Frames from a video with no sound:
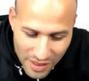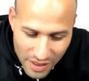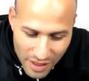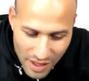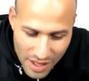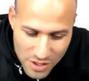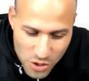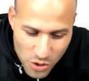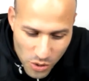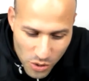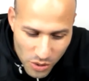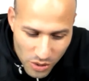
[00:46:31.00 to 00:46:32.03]
has
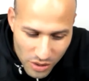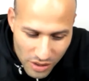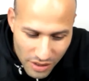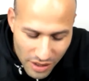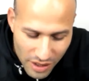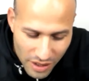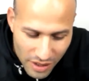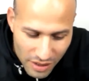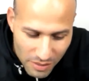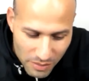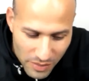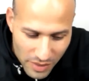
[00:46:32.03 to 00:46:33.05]
your
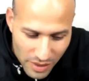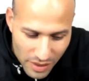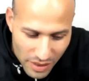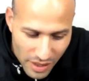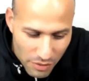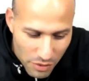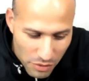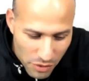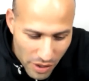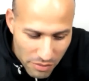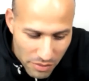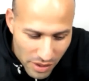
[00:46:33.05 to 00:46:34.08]
love of
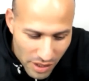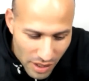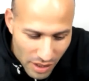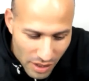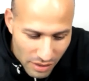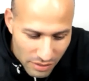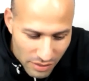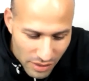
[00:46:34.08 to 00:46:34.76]
Krav Maga